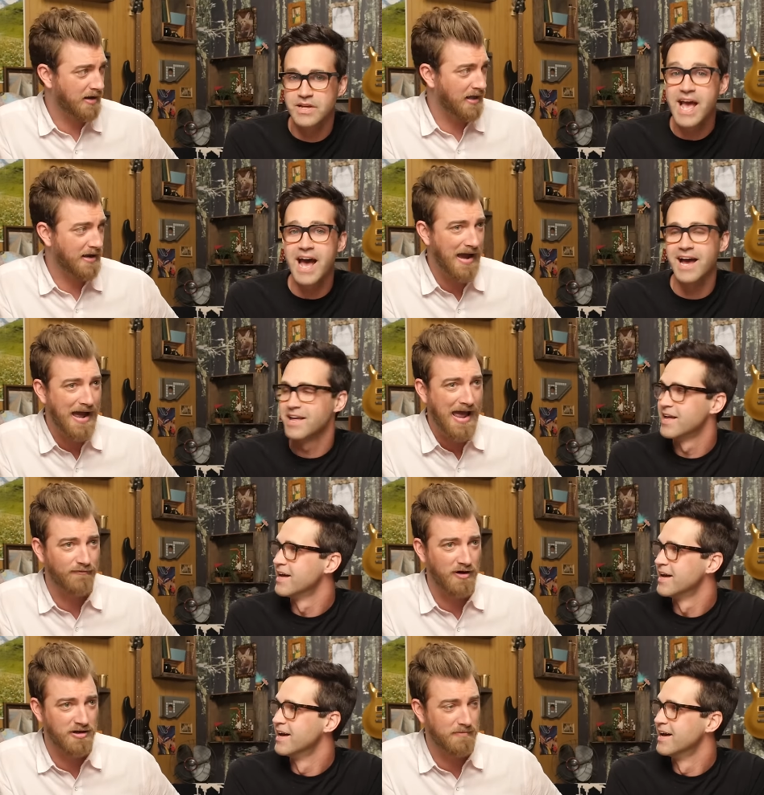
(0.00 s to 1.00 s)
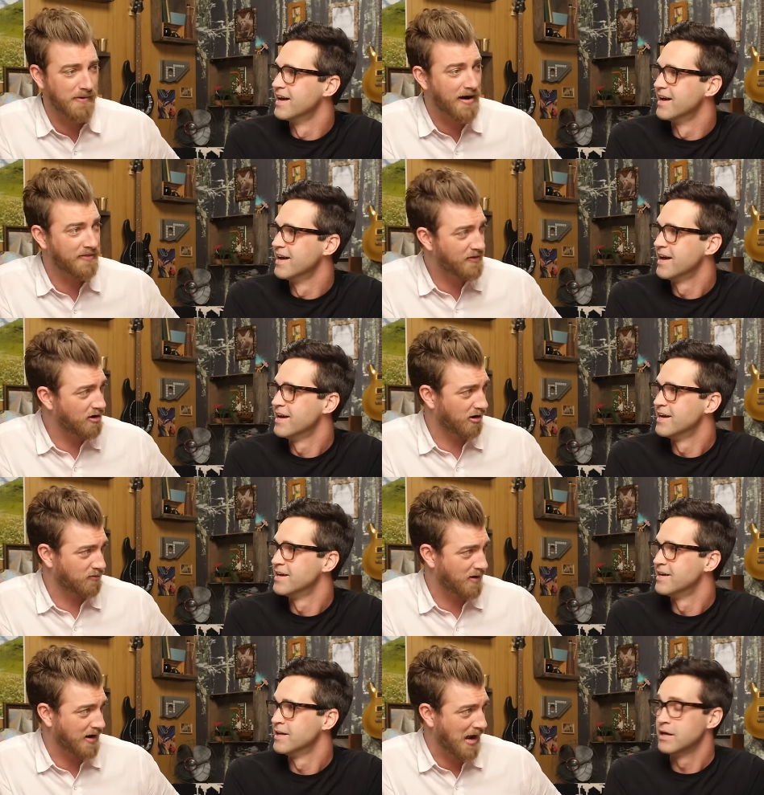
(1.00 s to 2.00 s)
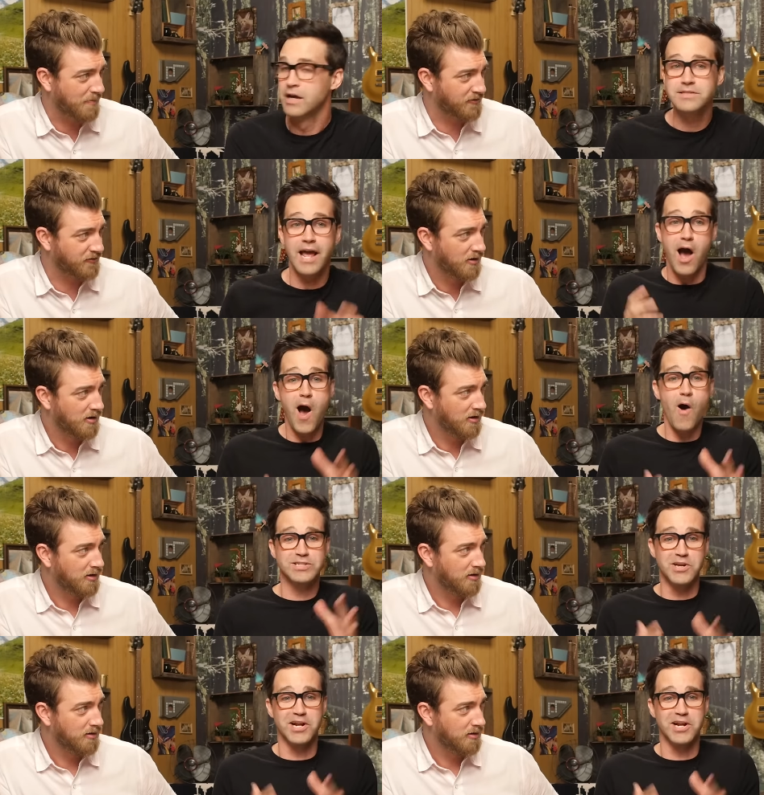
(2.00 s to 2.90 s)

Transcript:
Speaker 1: and like got halfway to the bed and then the earthquake happened? It's like, oh, it's